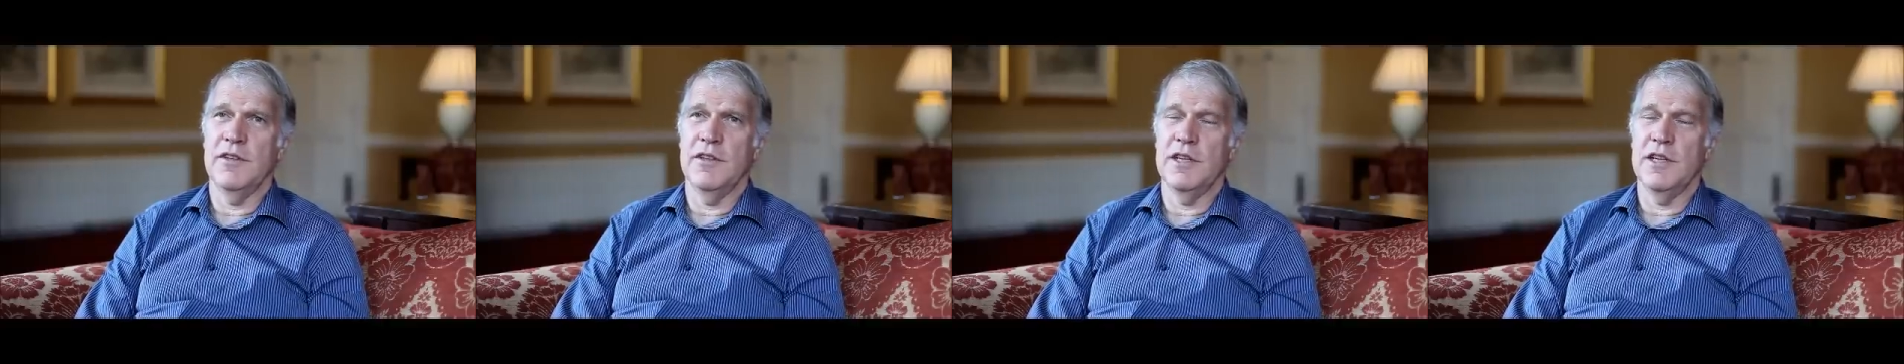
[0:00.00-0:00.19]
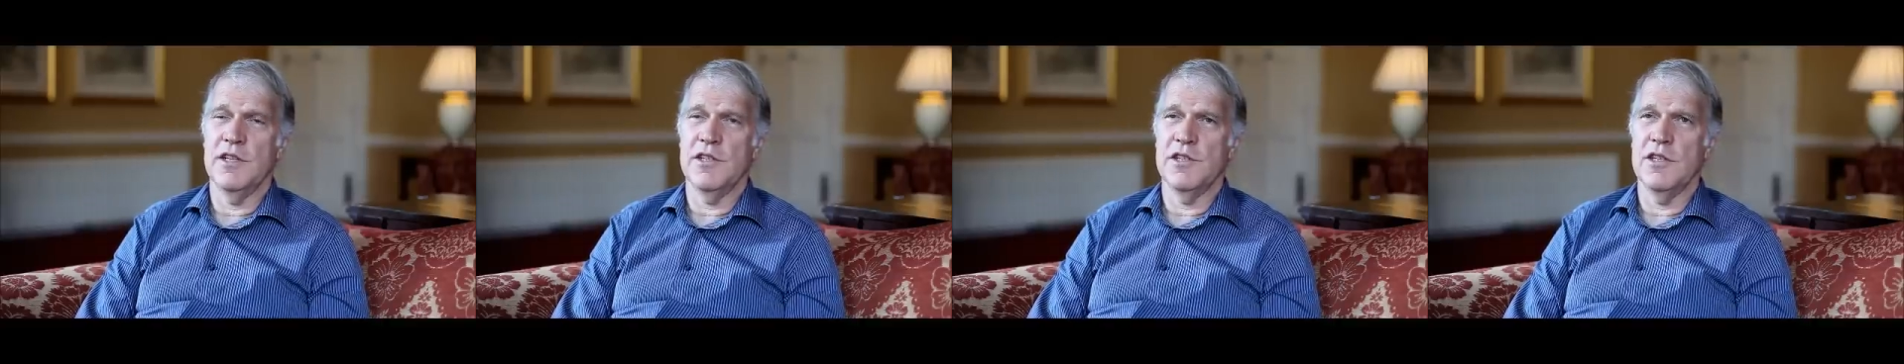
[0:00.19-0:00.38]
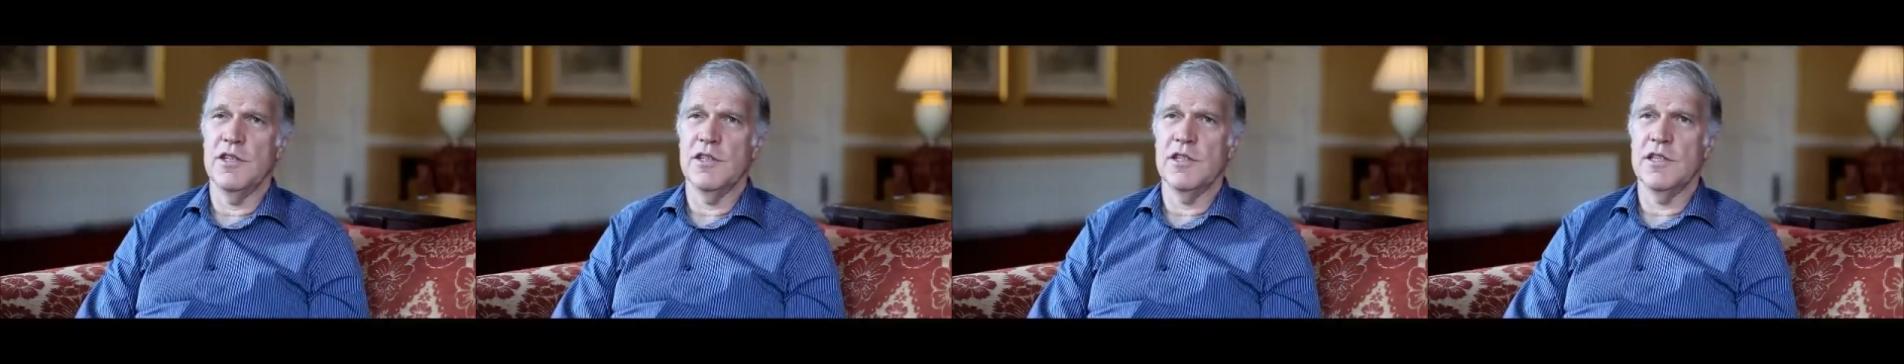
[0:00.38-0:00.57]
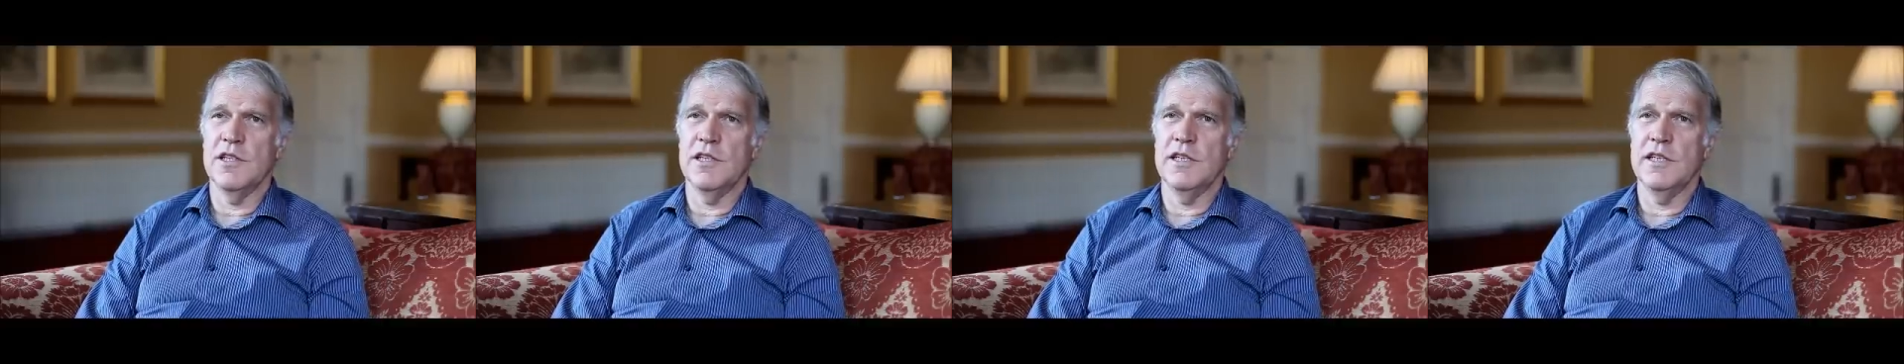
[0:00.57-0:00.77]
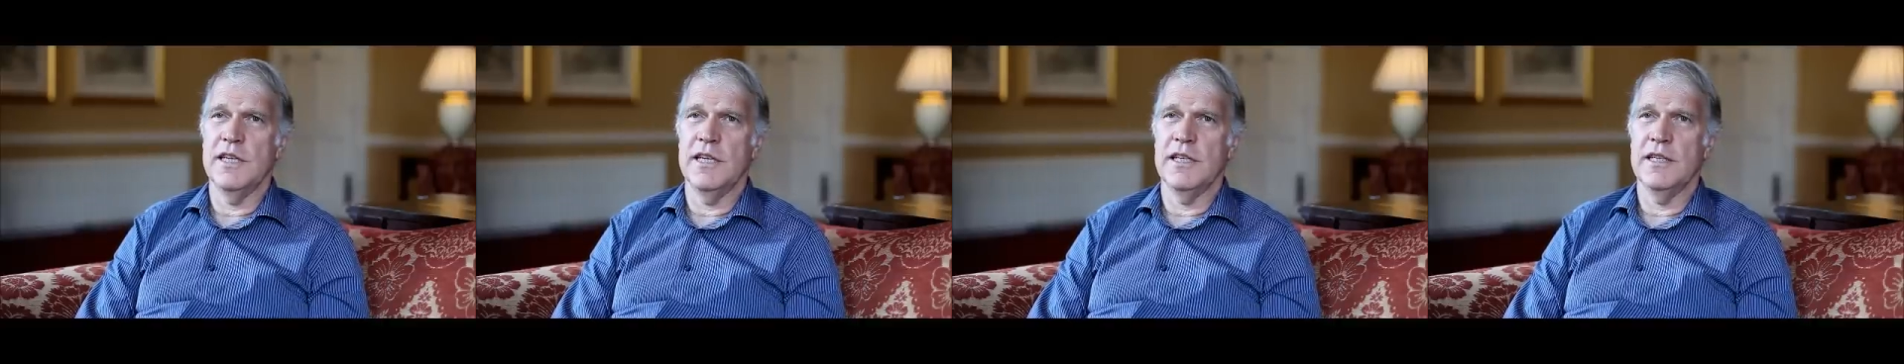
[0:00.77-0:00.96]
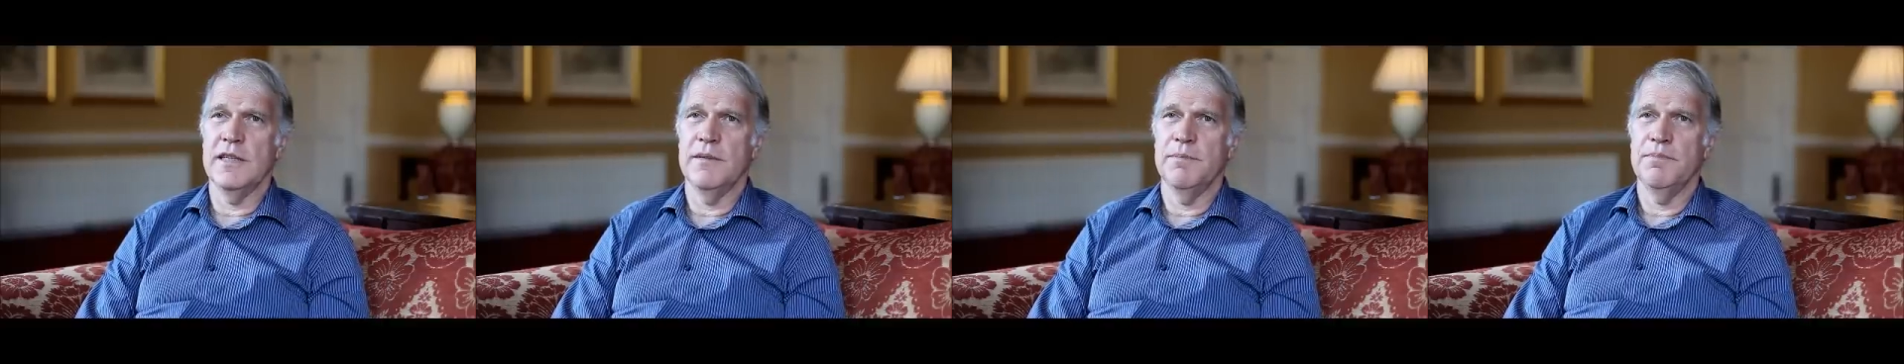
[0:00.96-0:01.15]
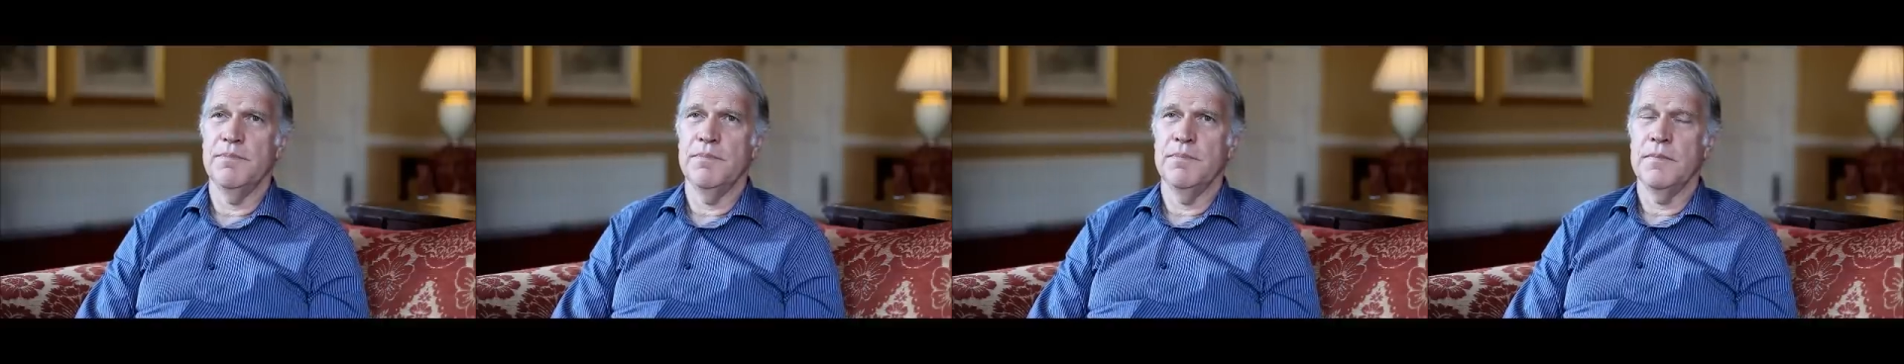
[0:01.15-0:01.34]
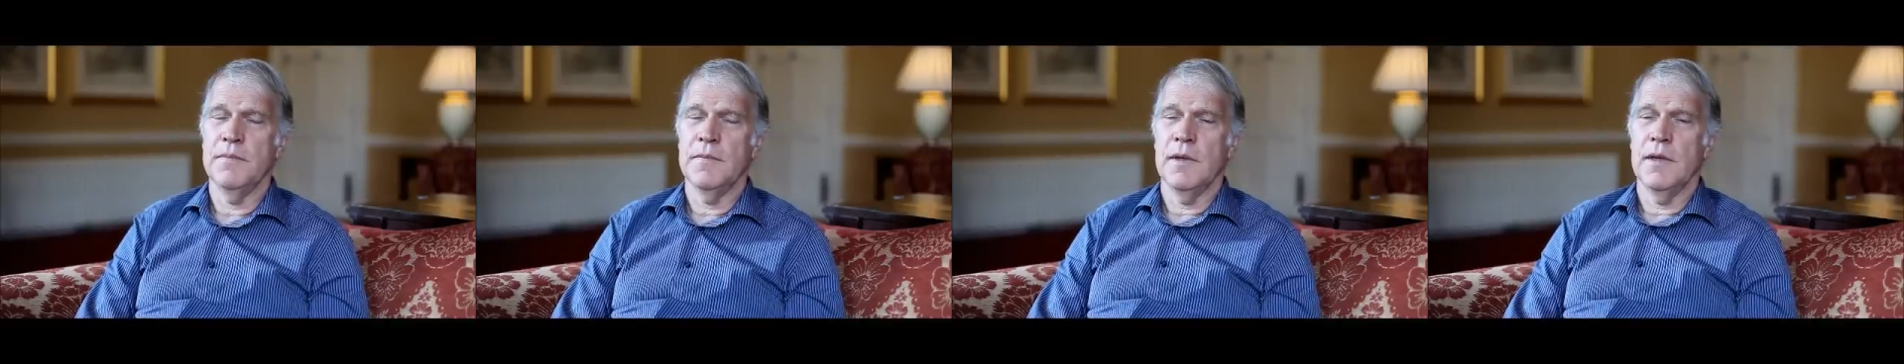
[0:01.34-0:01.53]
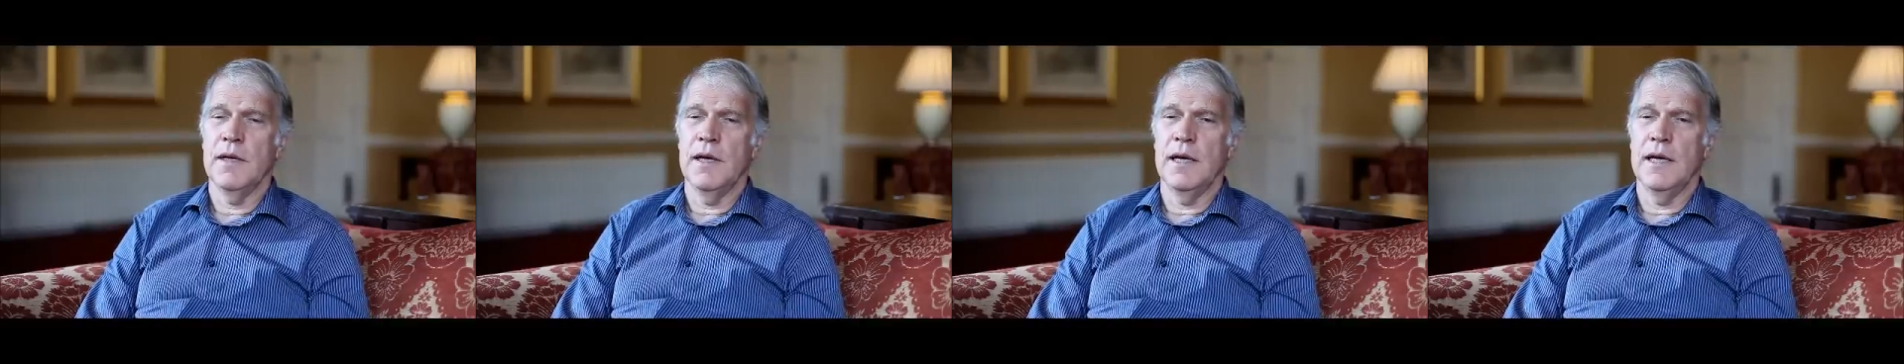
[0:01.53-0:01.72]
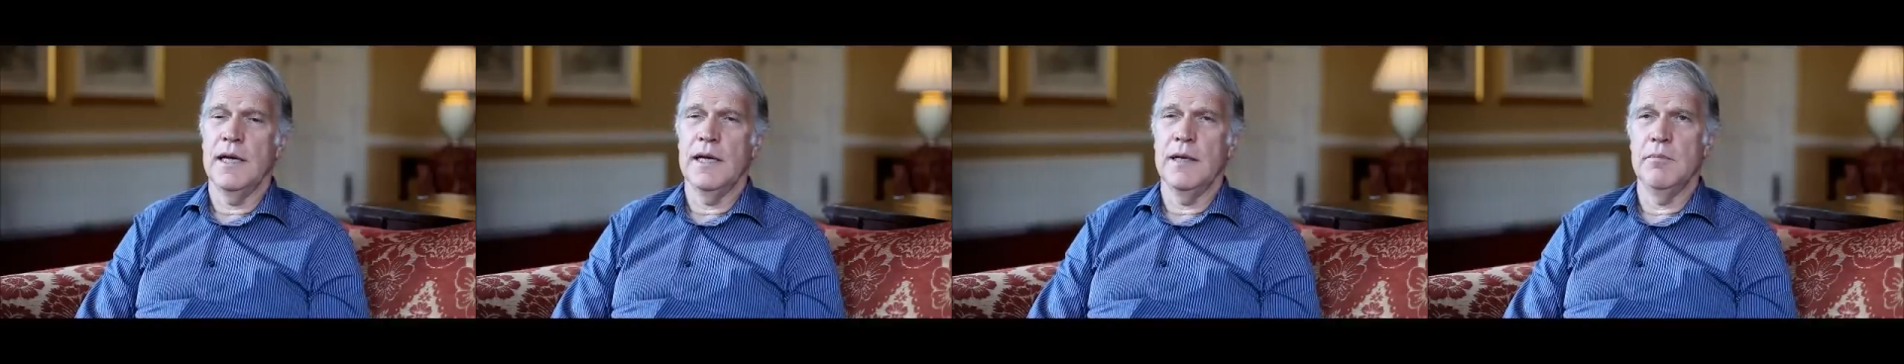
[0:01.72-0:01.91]
the distance learning.
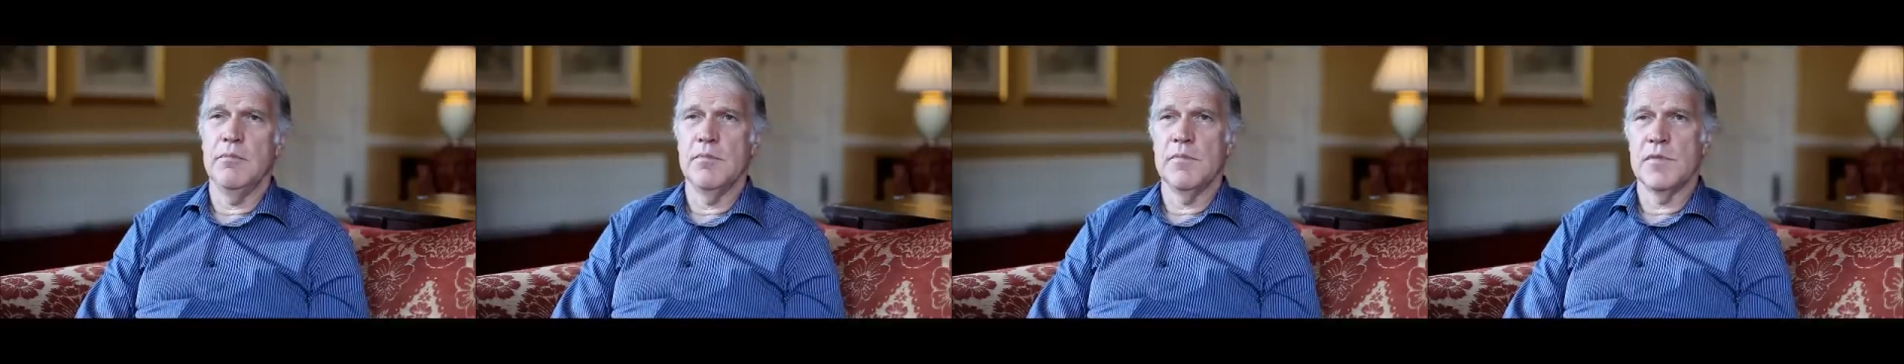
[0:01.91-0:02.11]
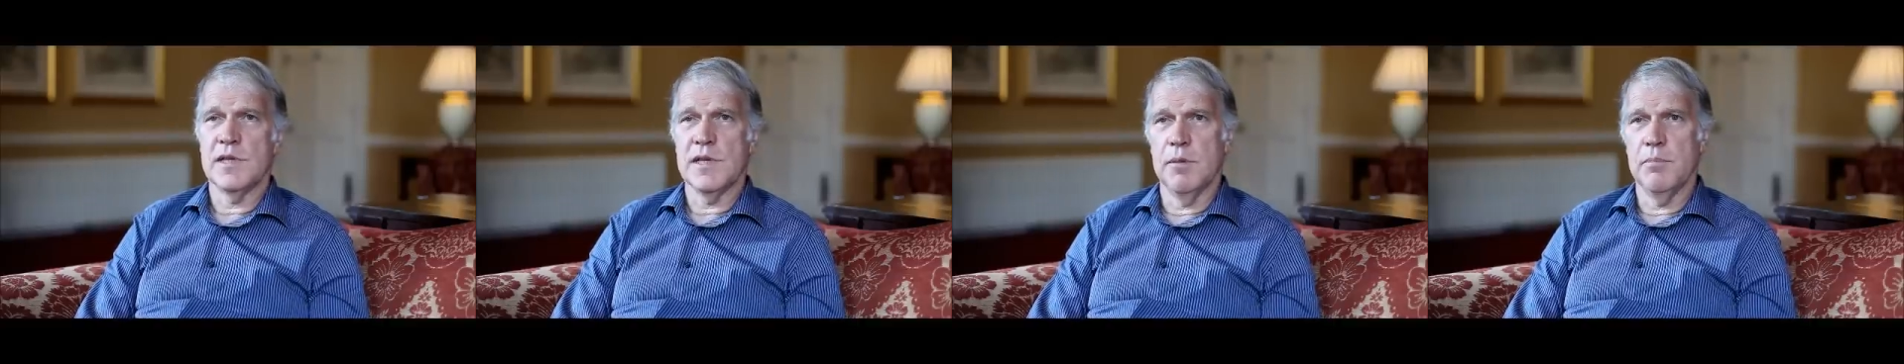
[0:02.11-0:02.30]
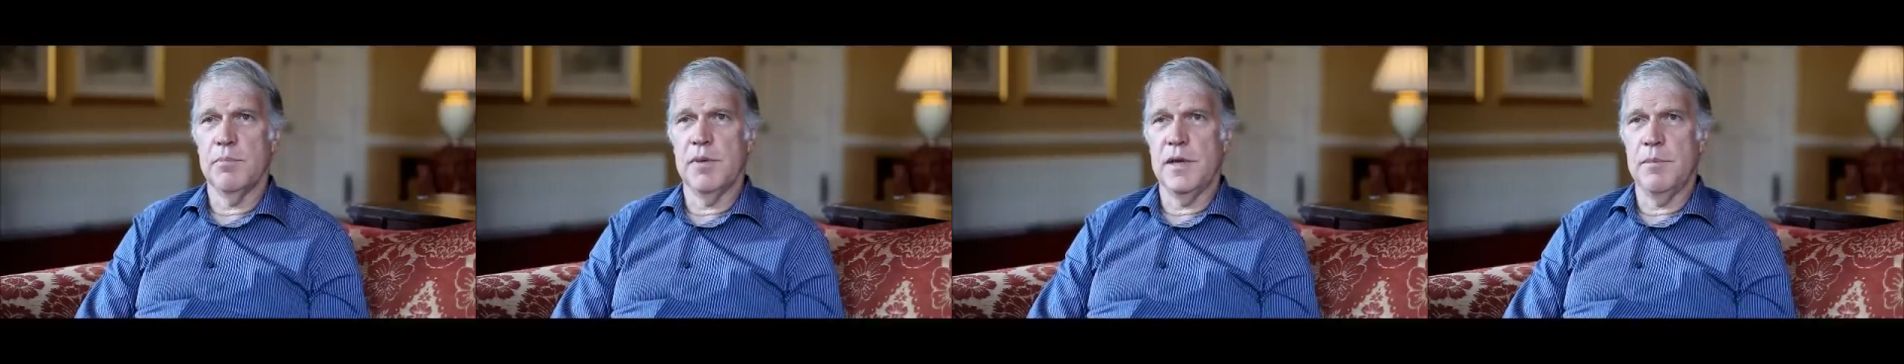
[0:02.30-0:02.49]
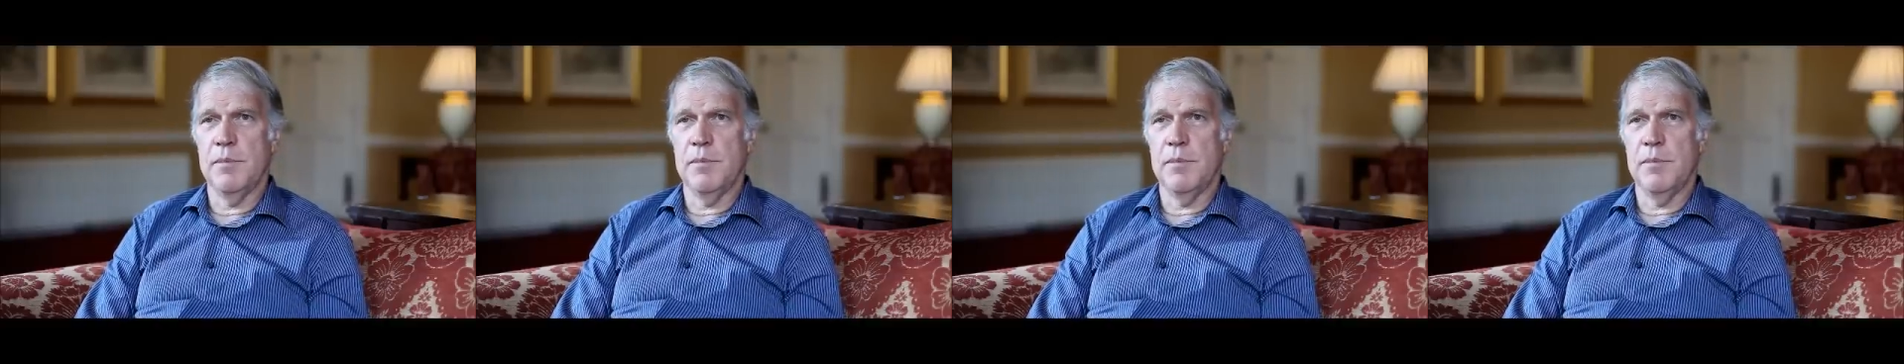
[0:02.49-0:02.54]
Some